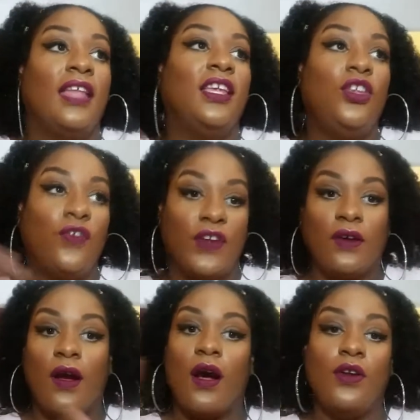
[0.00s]
And then you
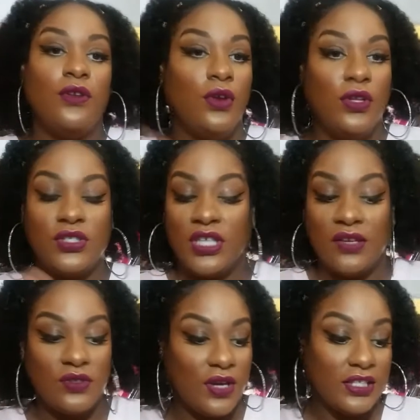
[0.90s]
figure out, you know, she
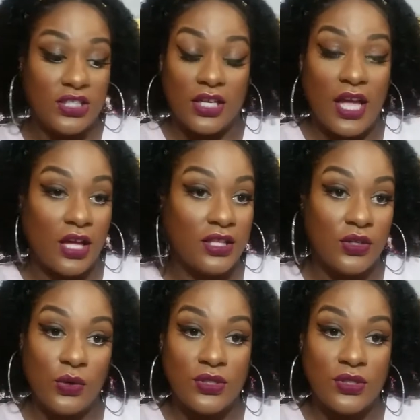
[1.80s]
gives you actually a calculator,